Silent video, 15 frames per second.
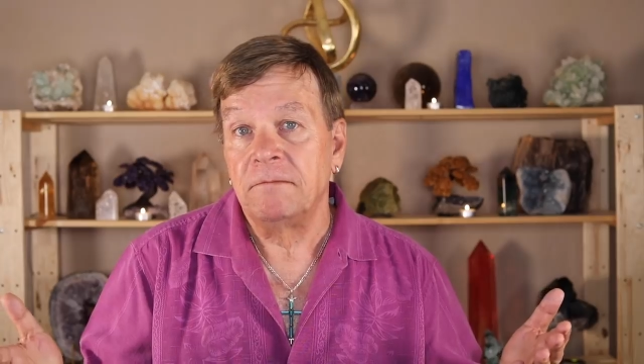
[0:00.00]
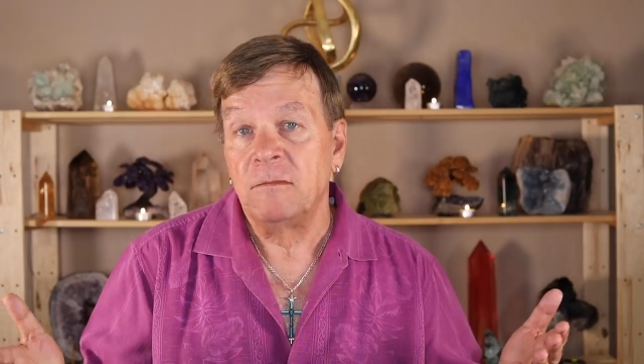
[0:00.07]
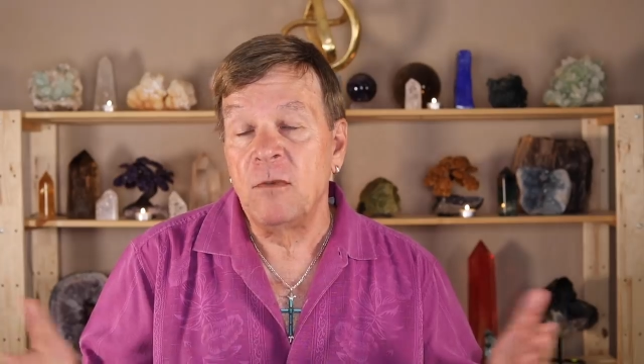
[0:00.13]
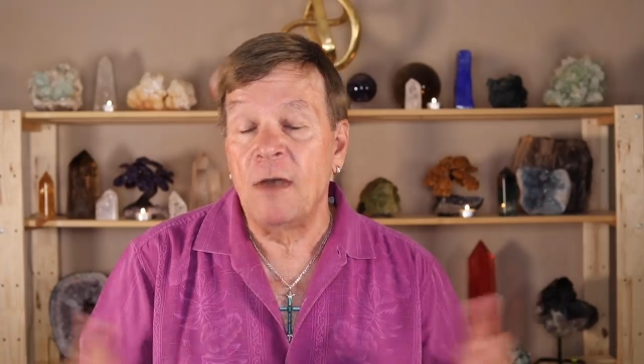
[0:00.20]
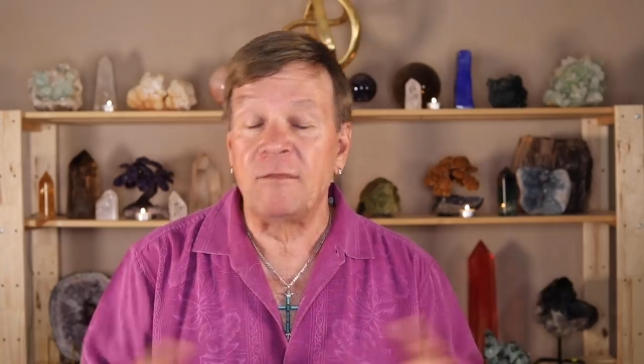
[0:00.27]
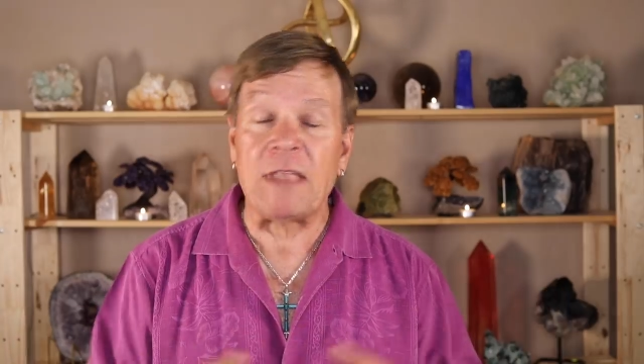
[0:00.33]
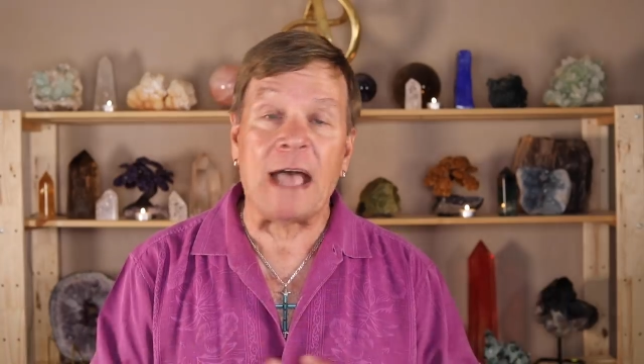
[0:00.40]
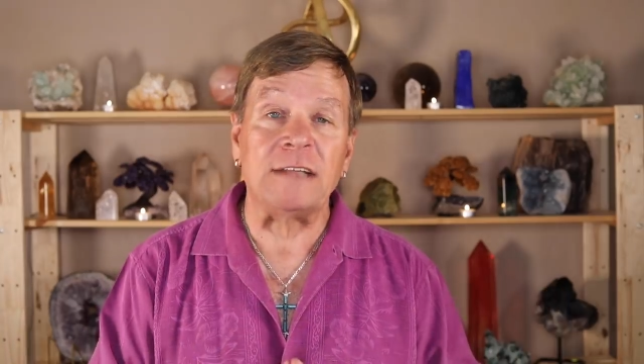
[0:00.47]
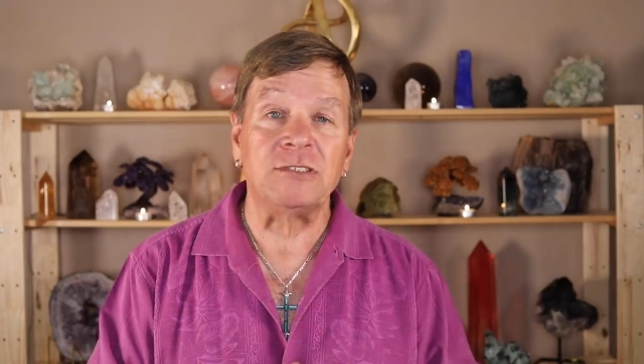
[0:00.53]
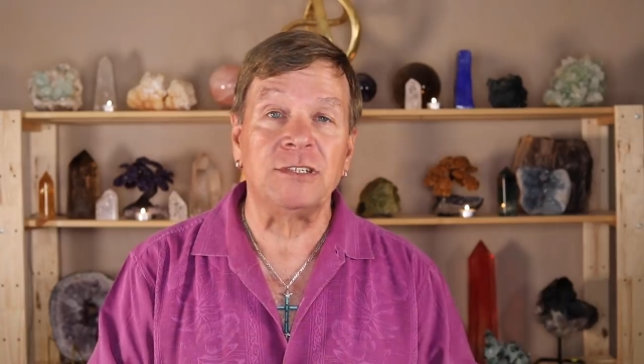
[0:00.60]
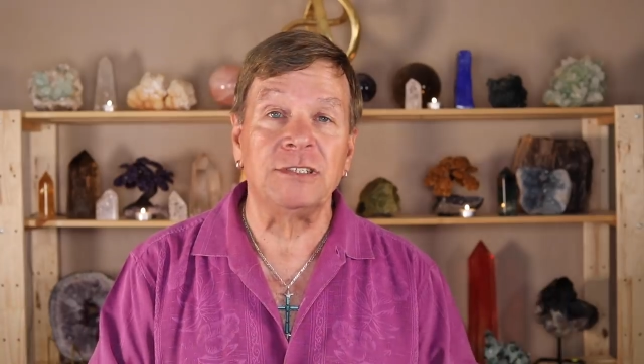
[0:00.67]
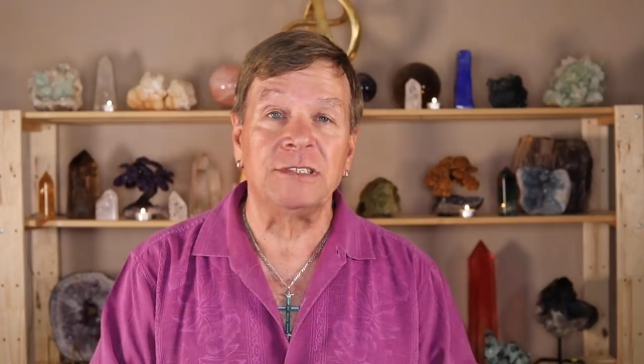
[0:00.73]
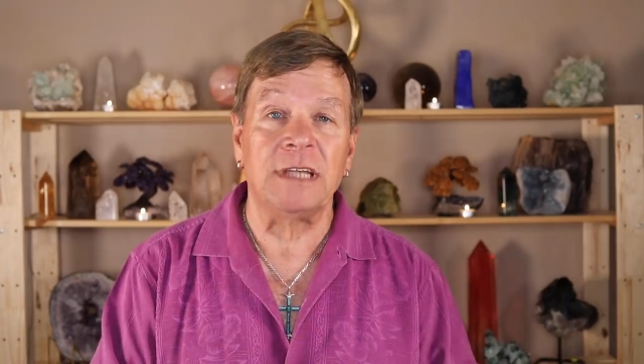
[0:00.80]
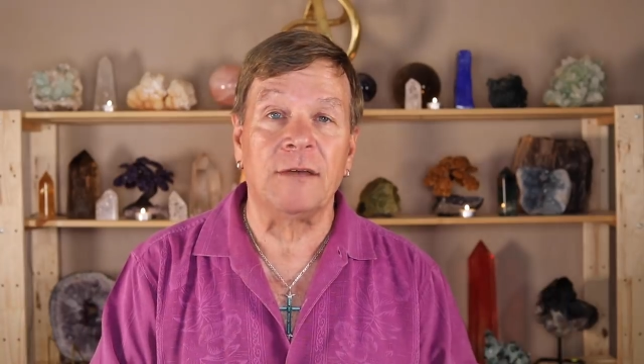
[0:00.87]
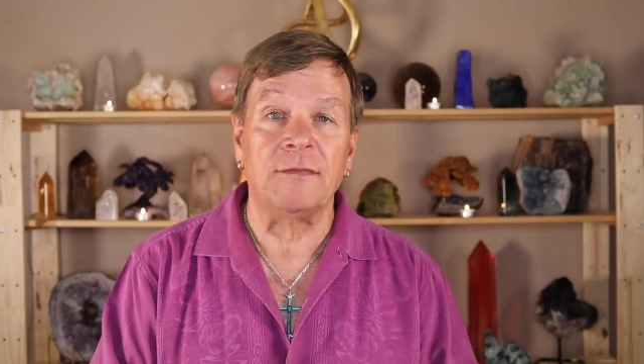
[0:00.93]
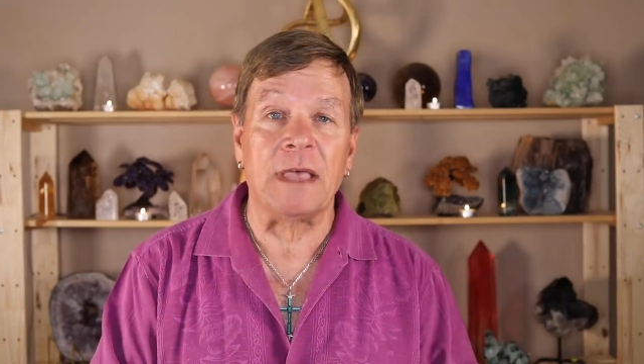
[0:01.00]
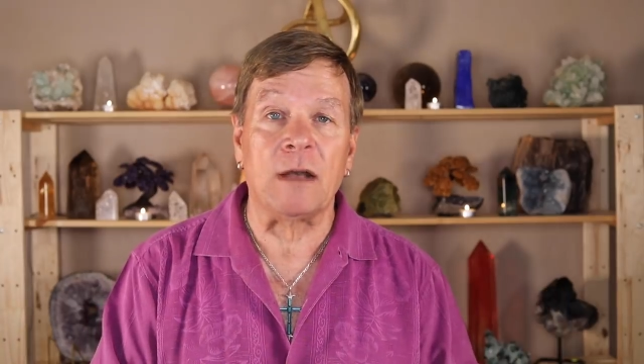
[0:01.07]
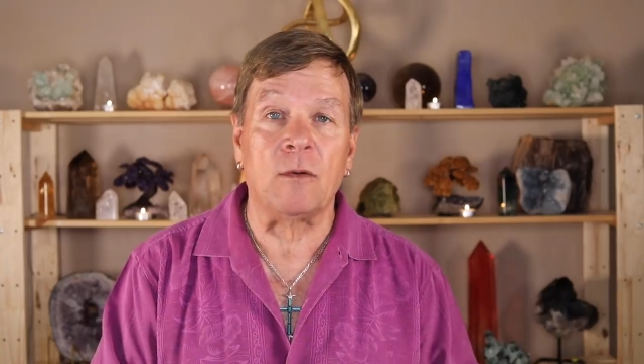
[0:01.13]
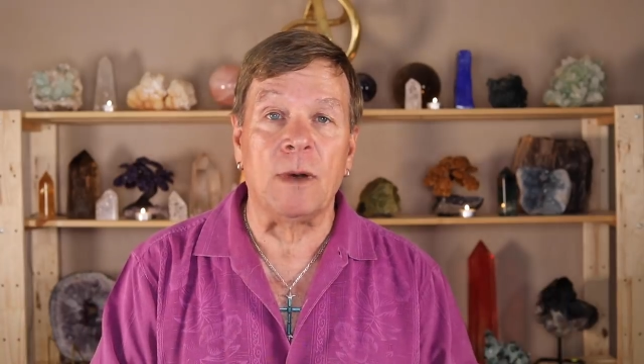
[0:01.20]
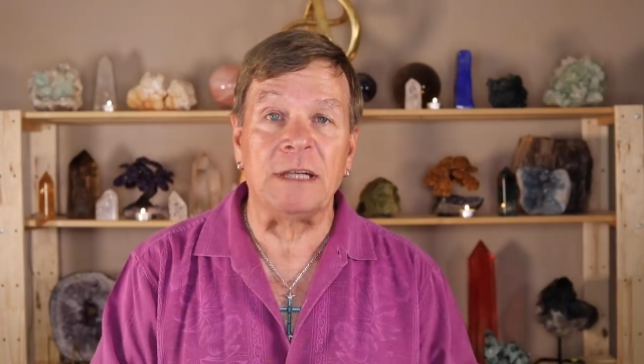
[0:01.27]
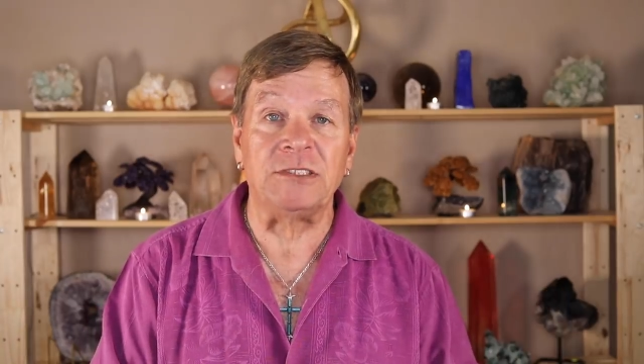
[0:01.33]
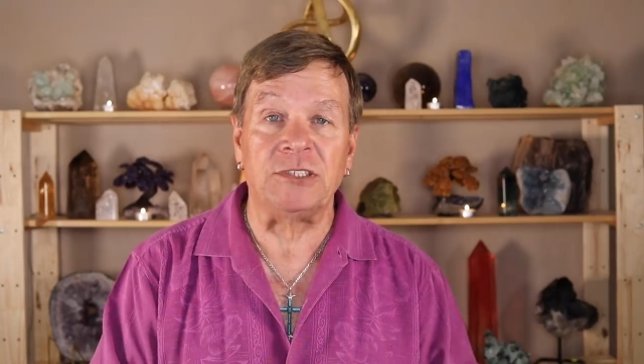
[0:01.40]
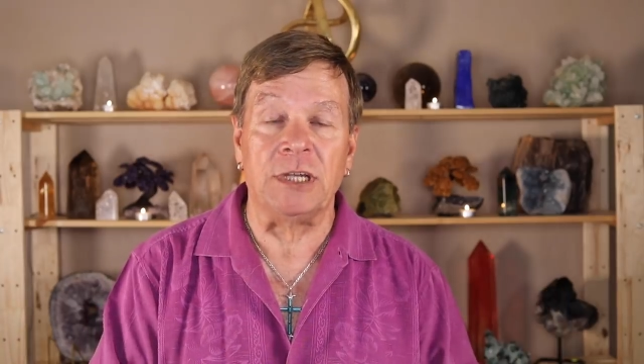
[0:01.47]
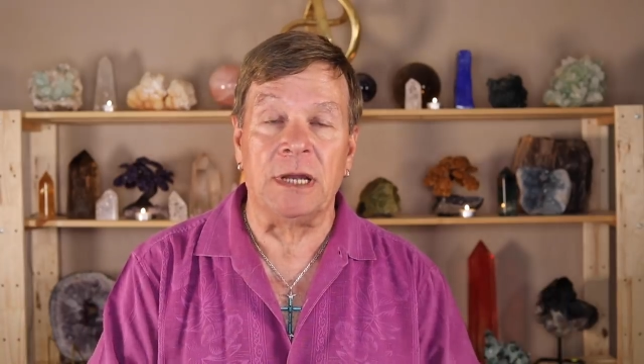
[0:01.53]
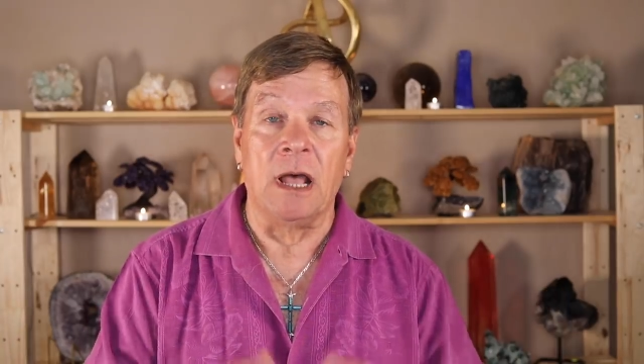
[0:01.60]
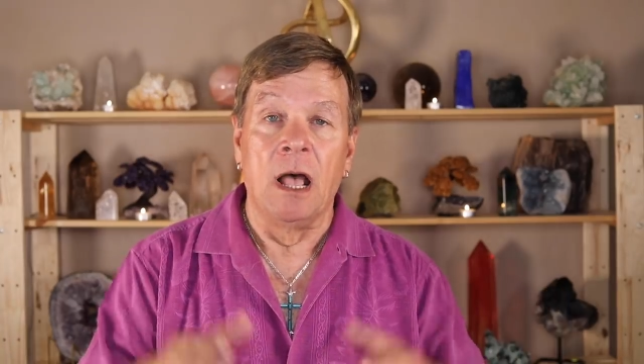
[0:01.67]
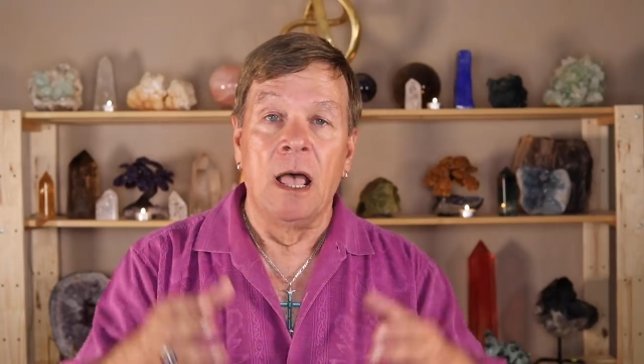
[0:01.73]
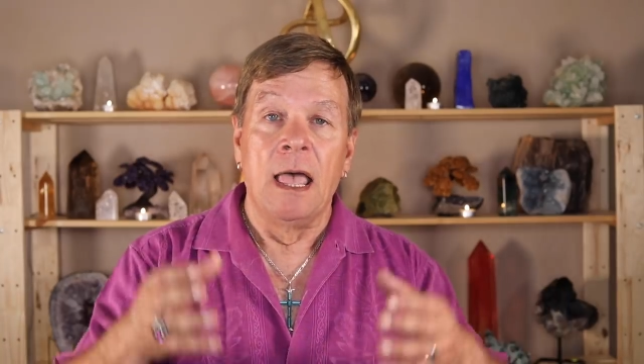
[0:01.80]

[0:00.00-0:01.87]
You have to ask yourself that question.